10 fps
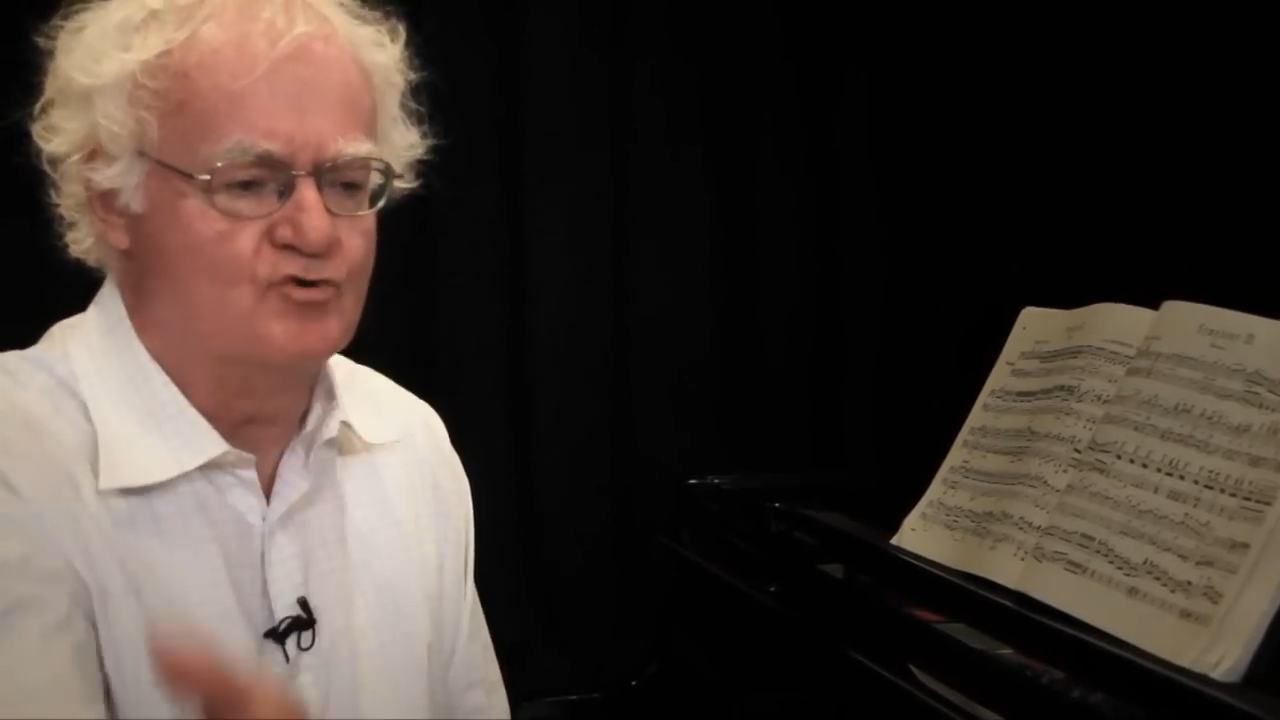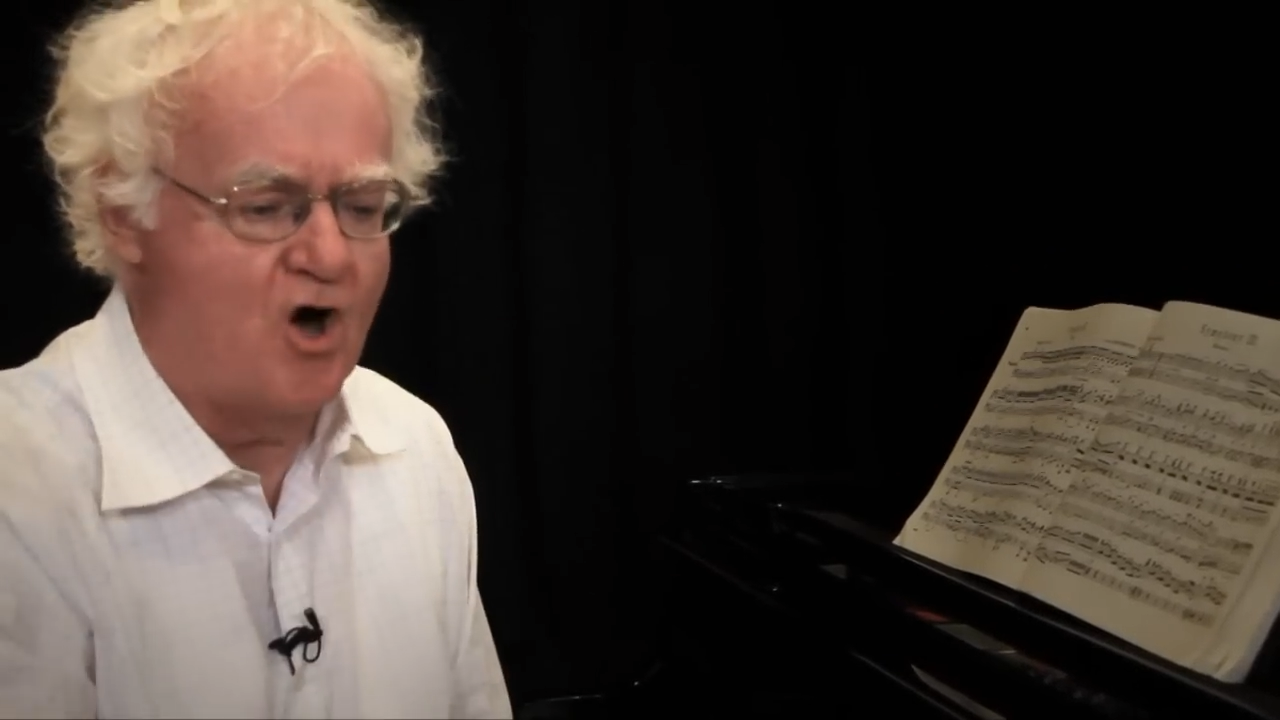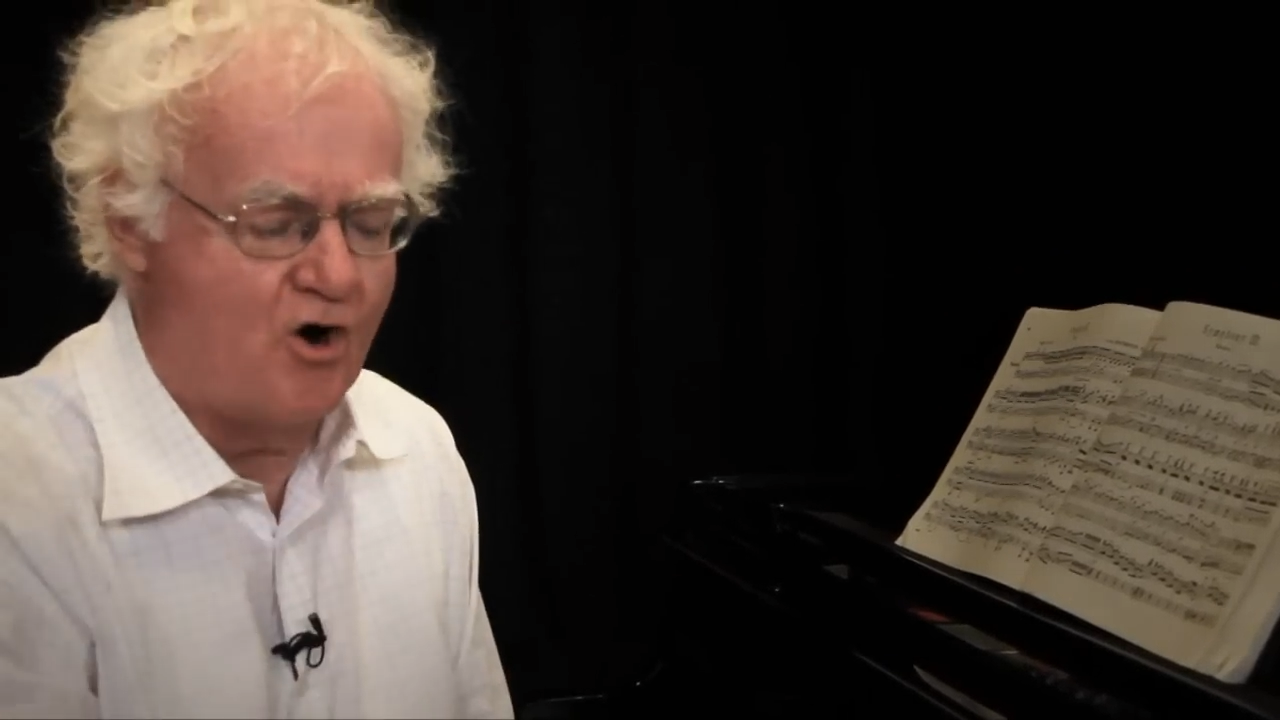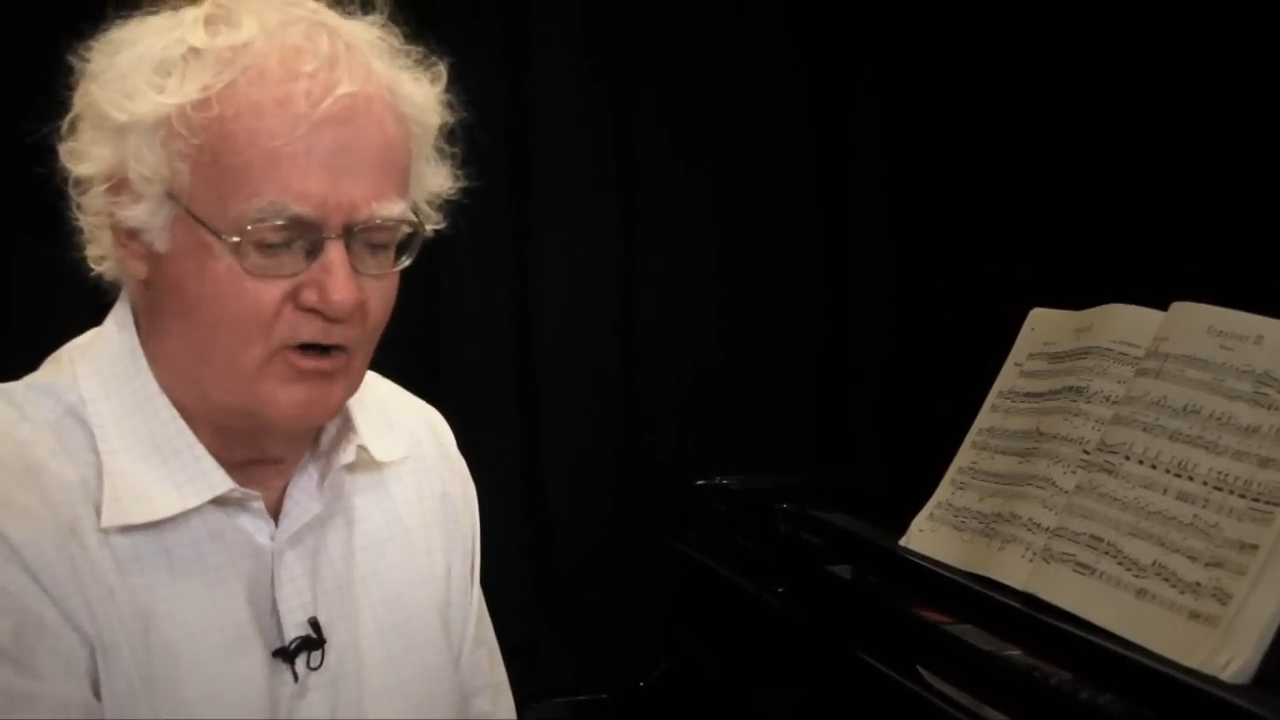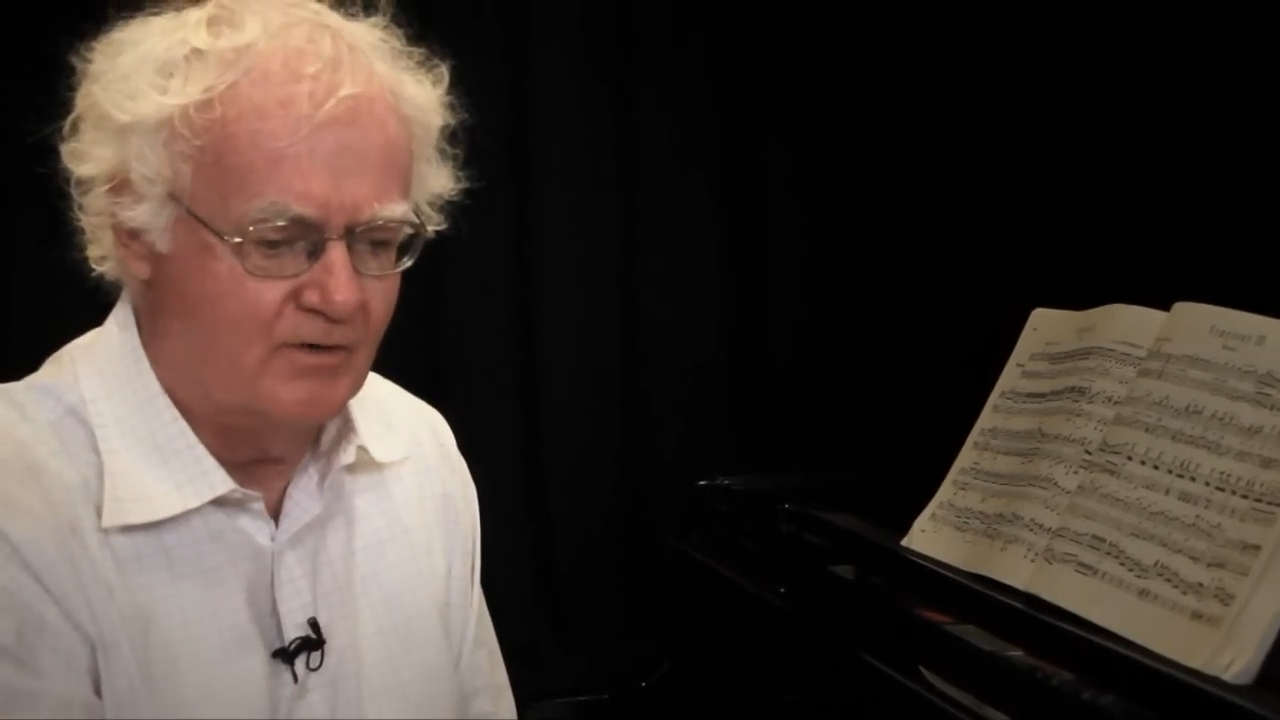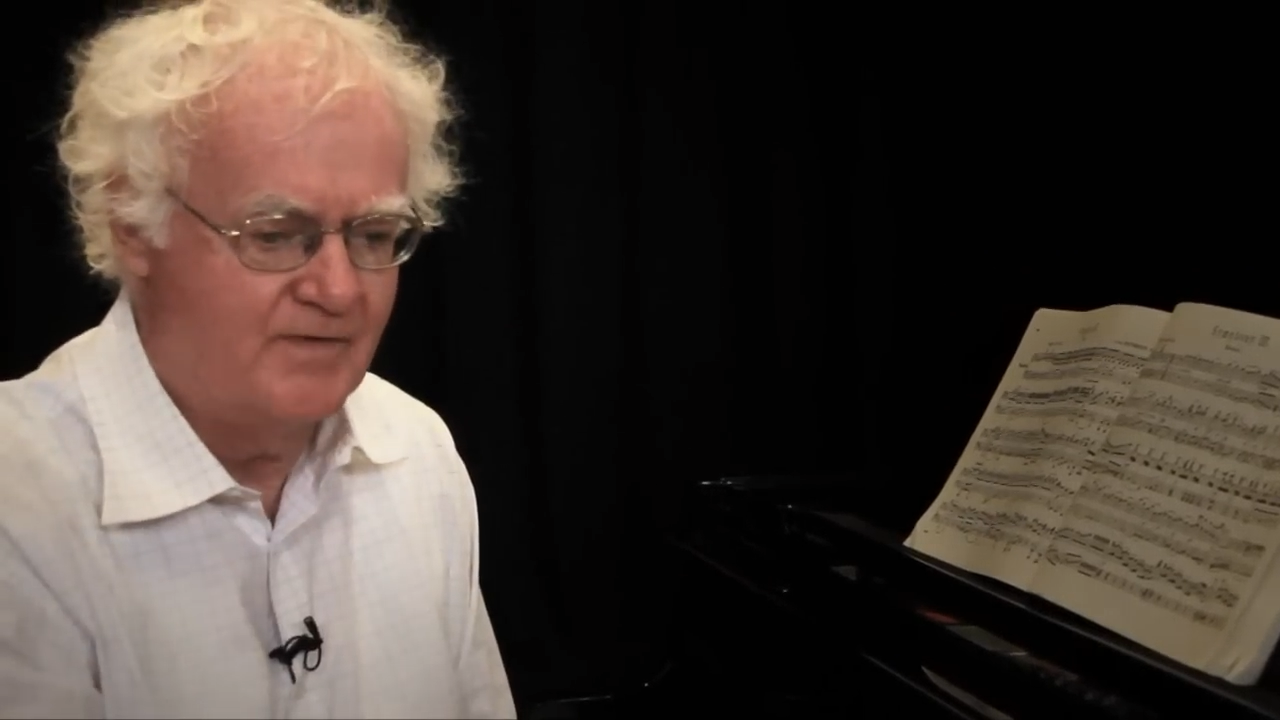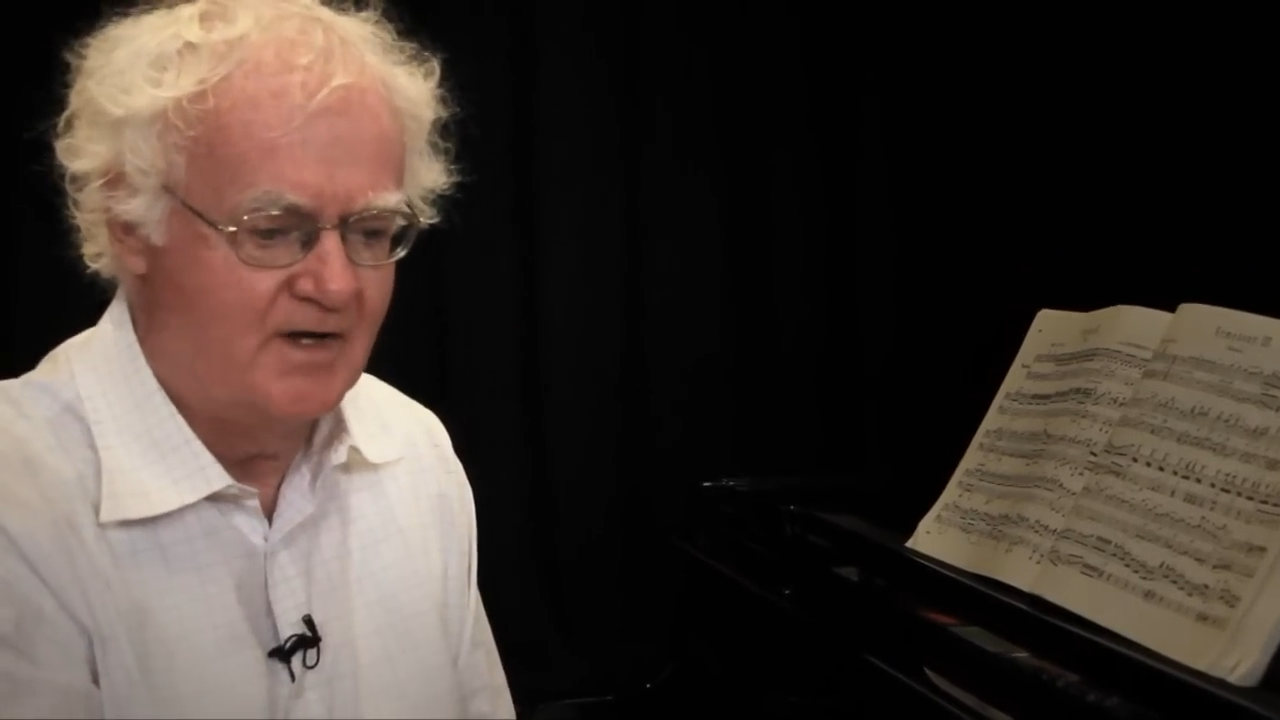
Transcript: long,